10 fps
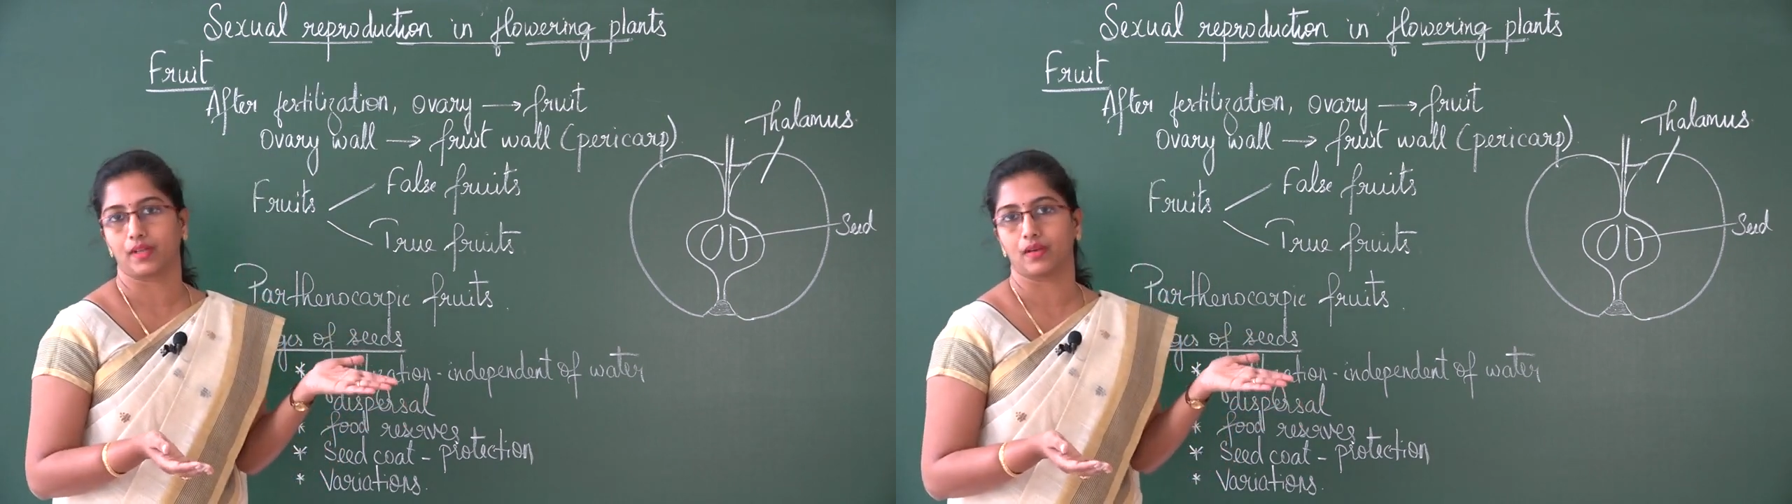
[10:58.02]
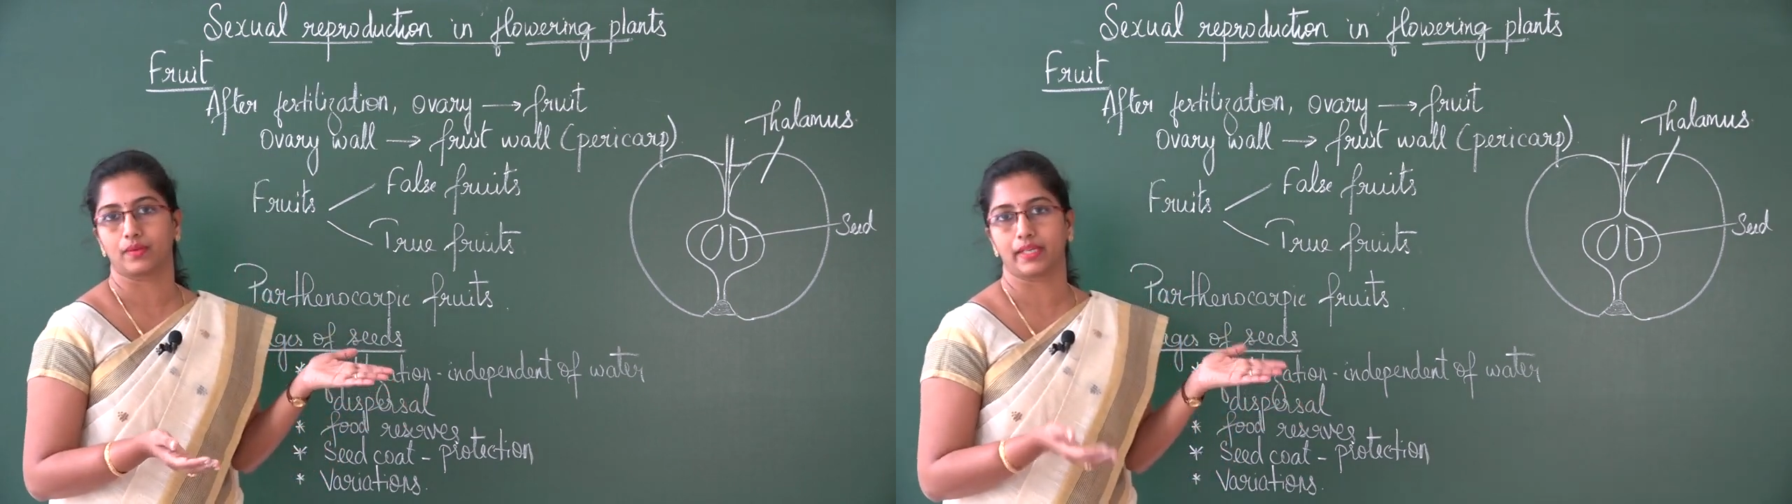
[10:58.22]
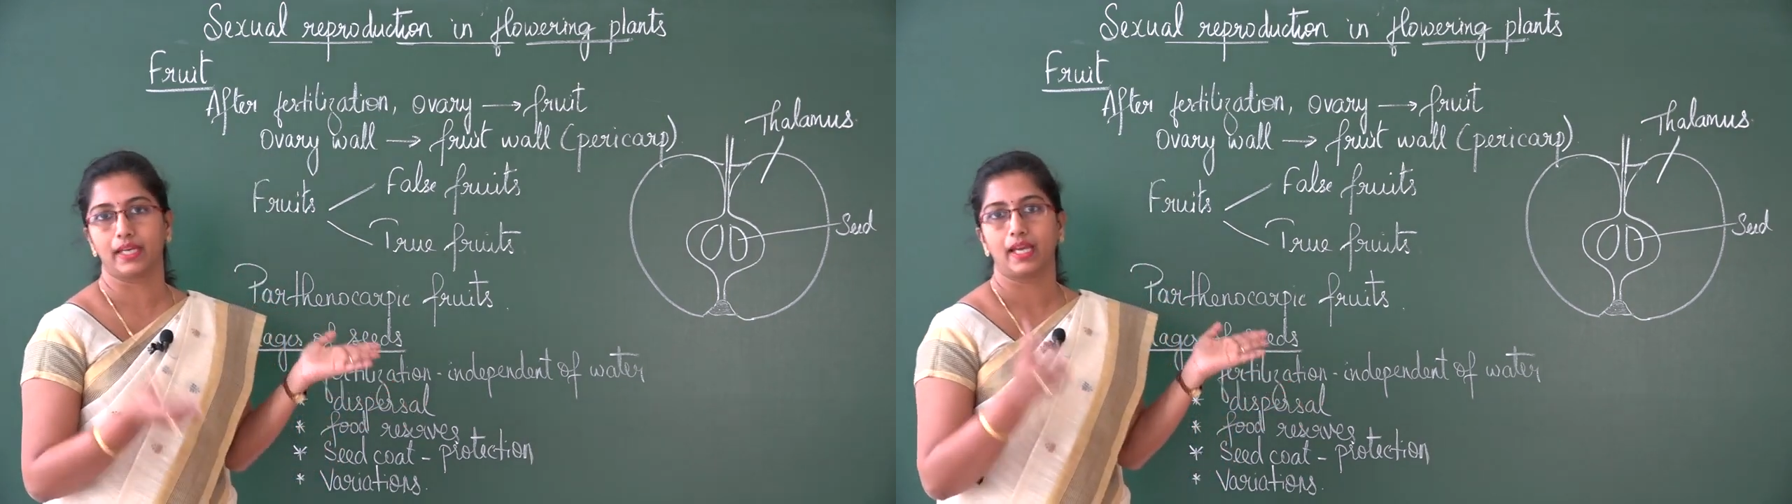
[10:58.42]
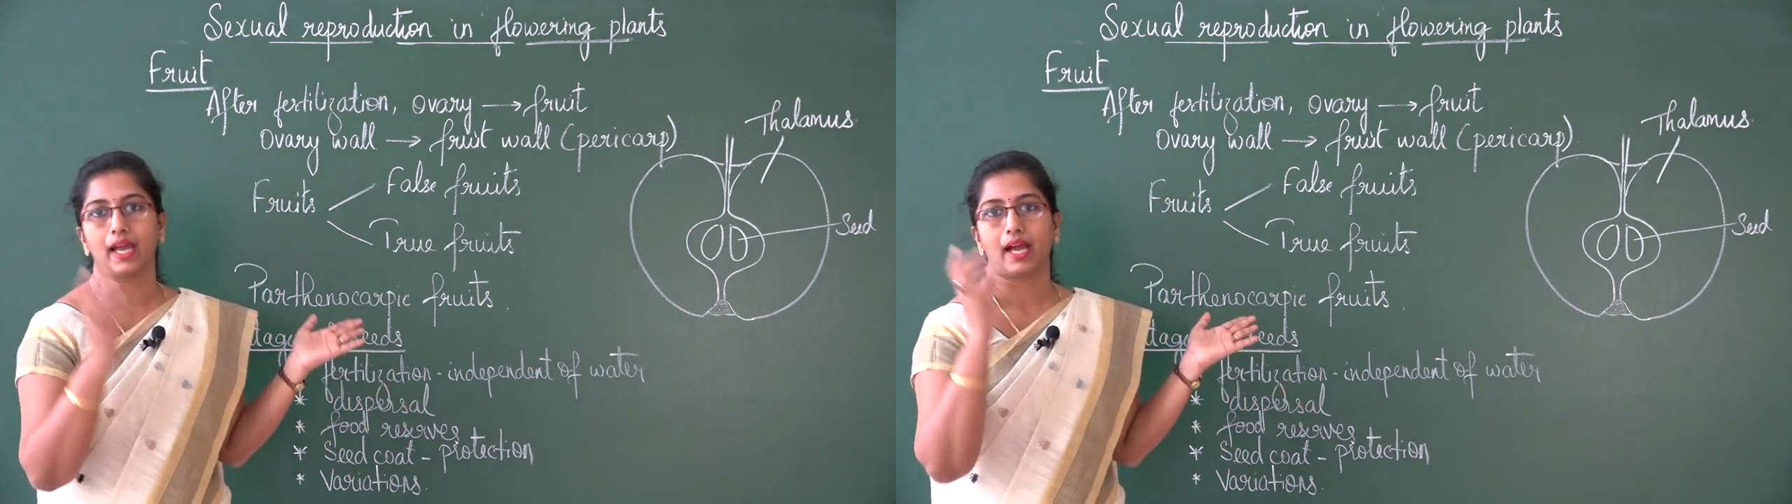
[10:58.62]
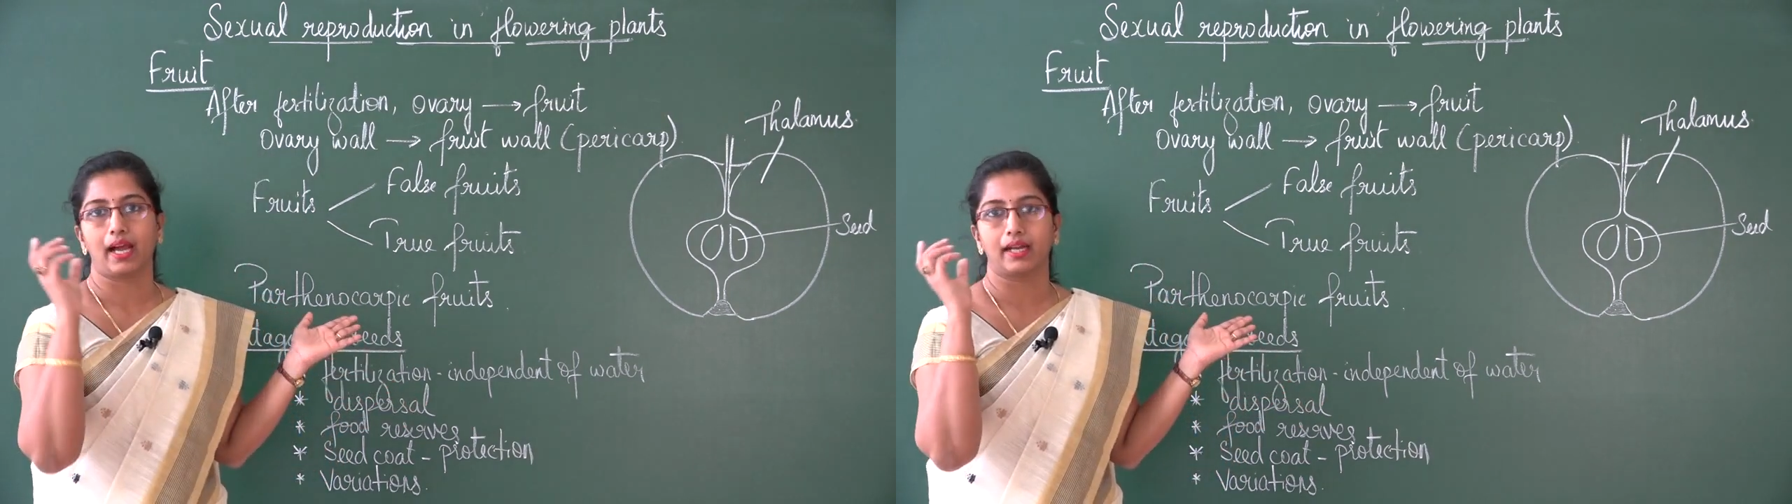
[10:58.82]
Okay,
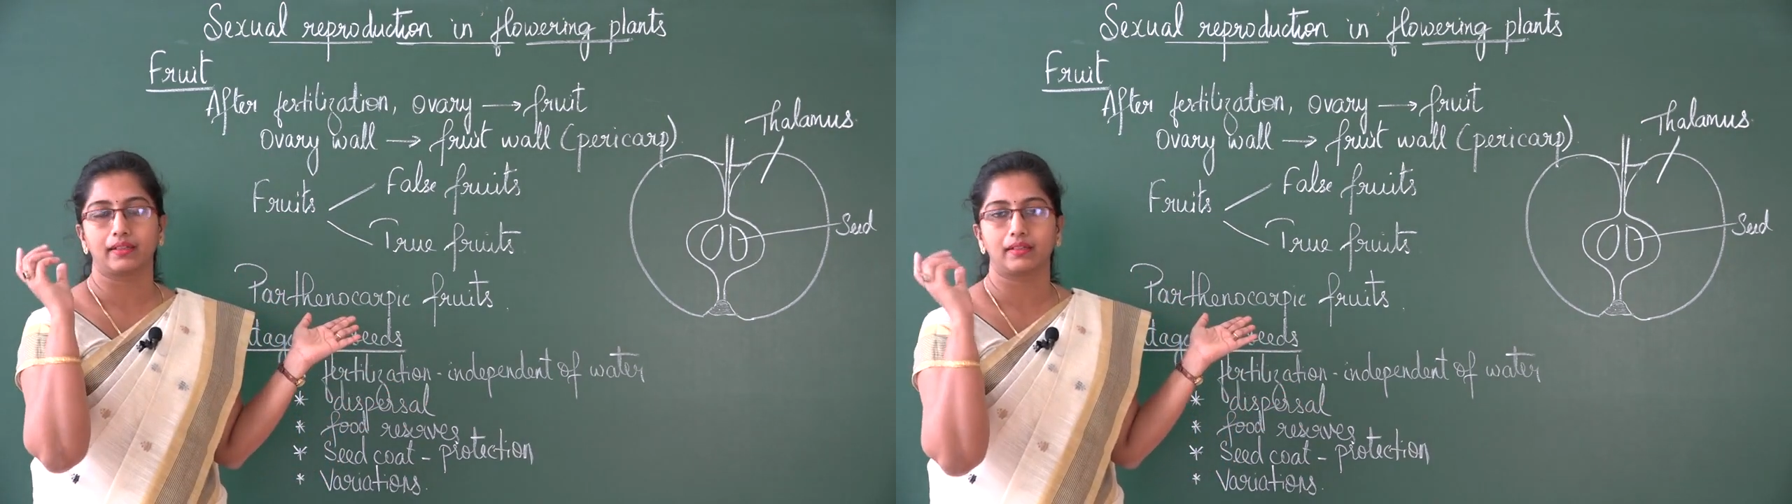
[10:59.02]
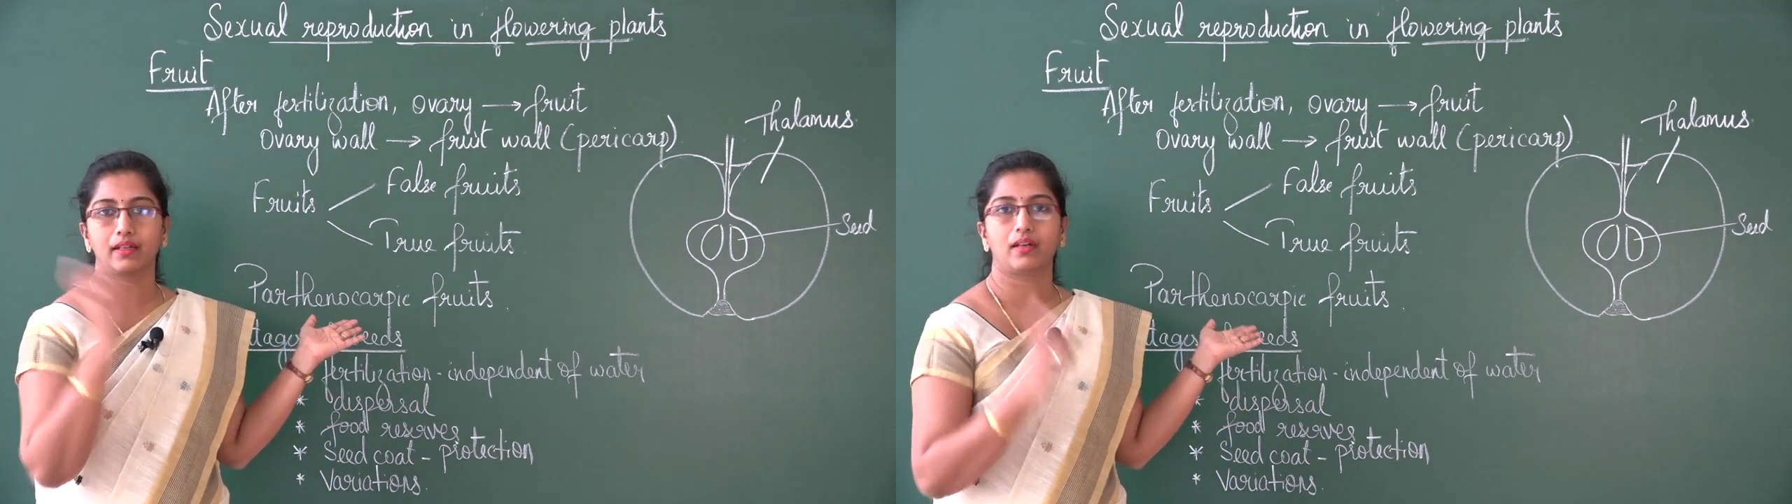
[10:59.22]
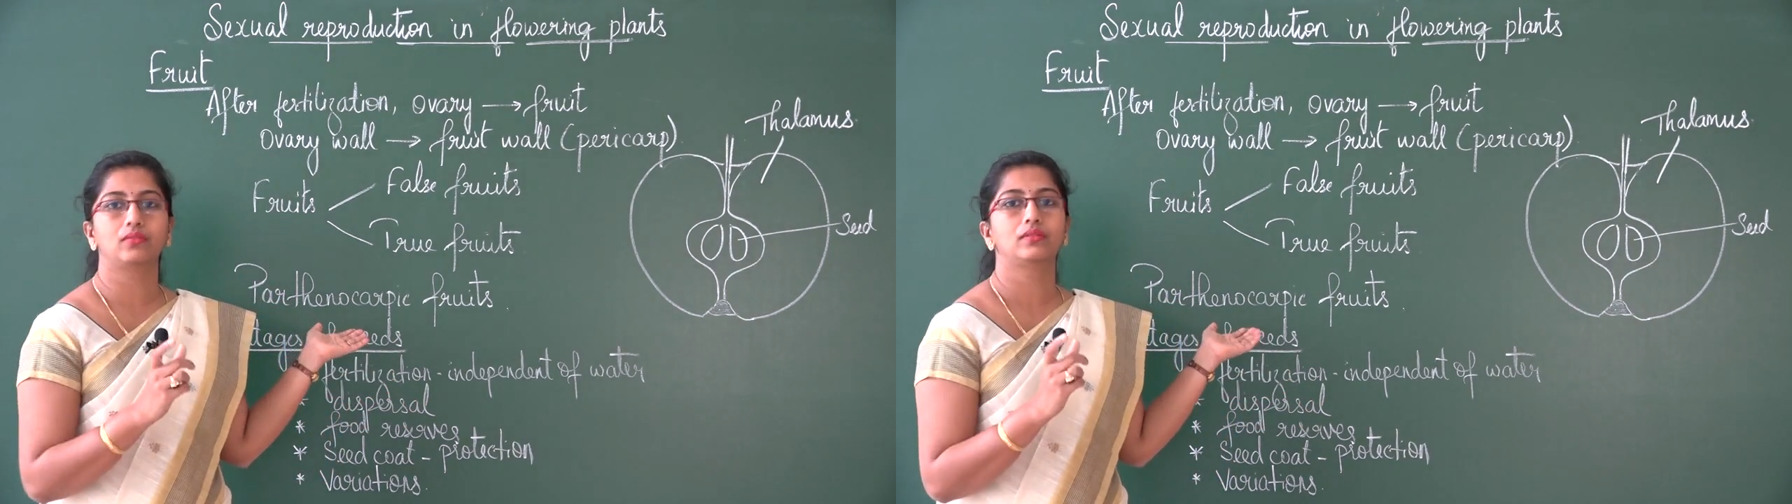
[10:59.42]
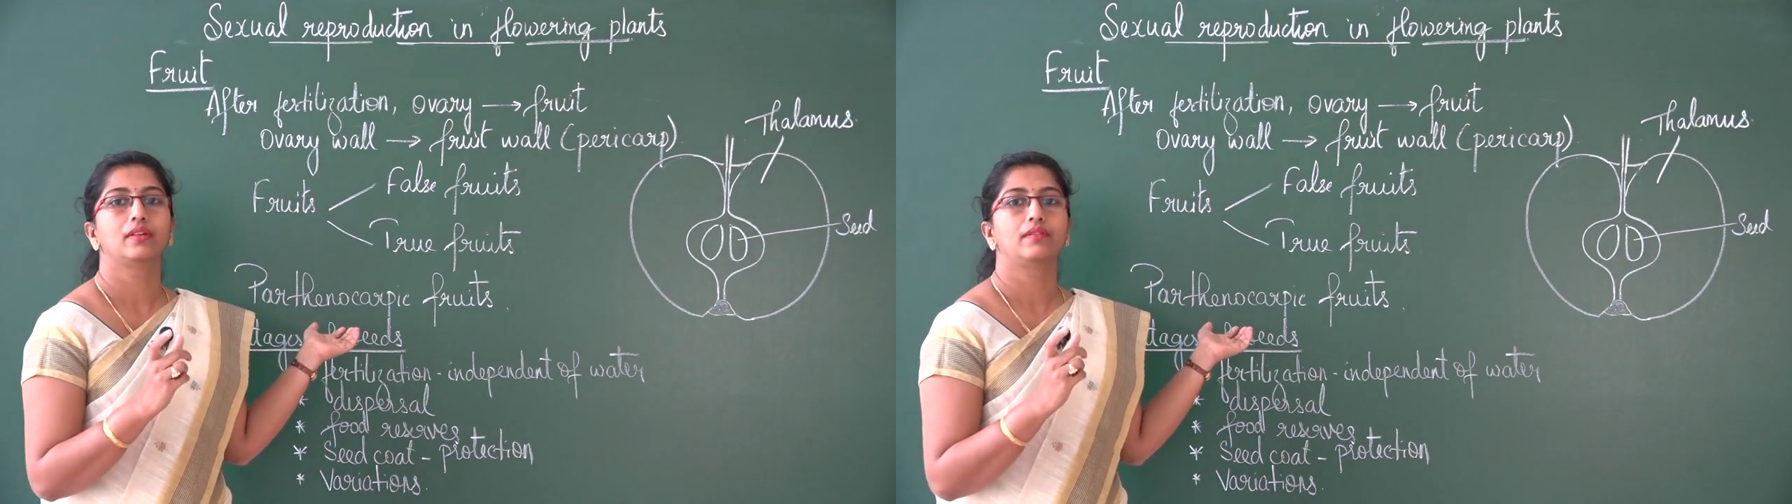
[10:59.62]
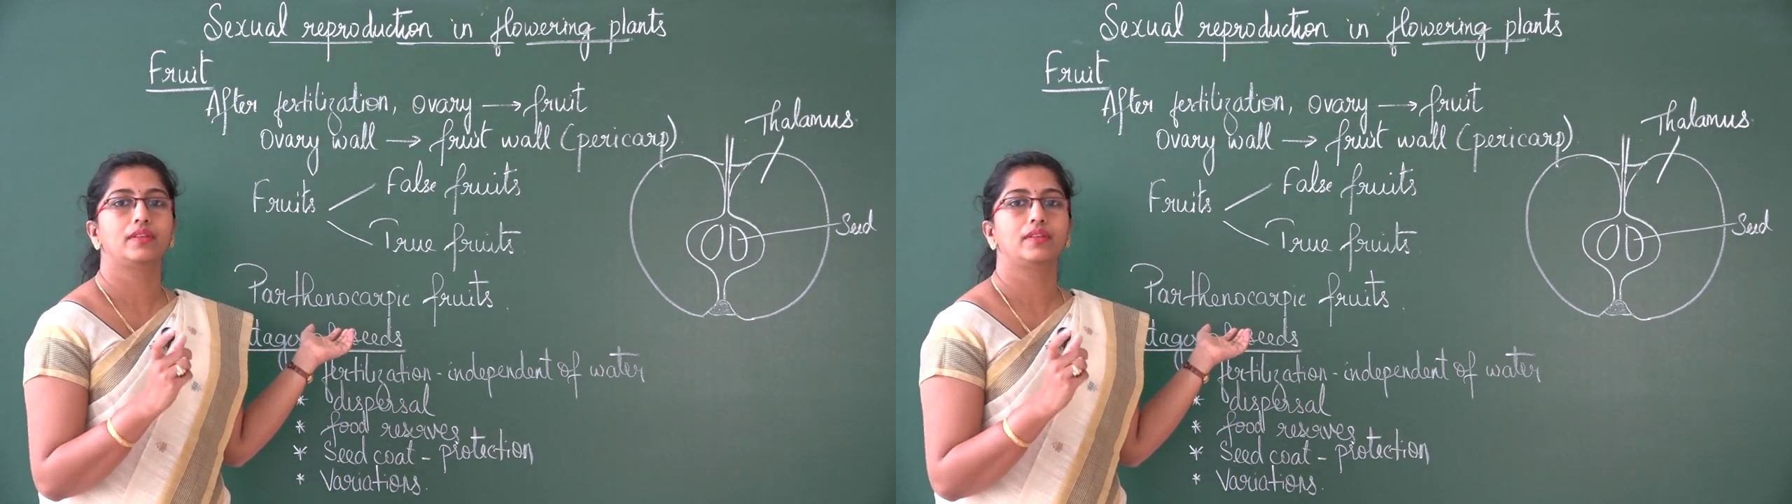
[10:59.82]
and now